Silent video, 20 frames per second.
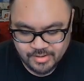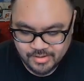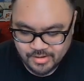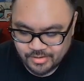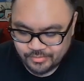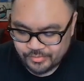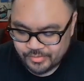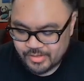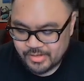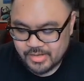
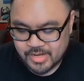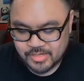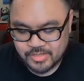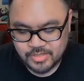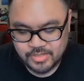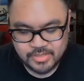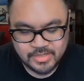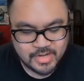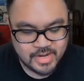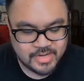Hopefully you got
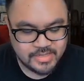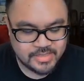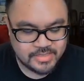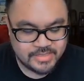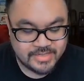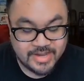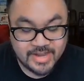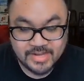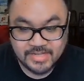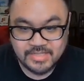your guys'
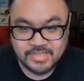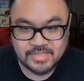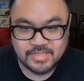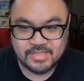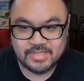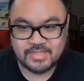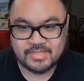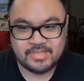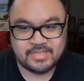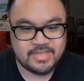
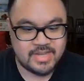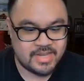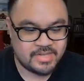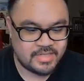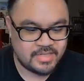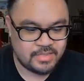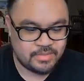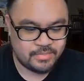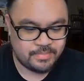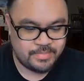taxes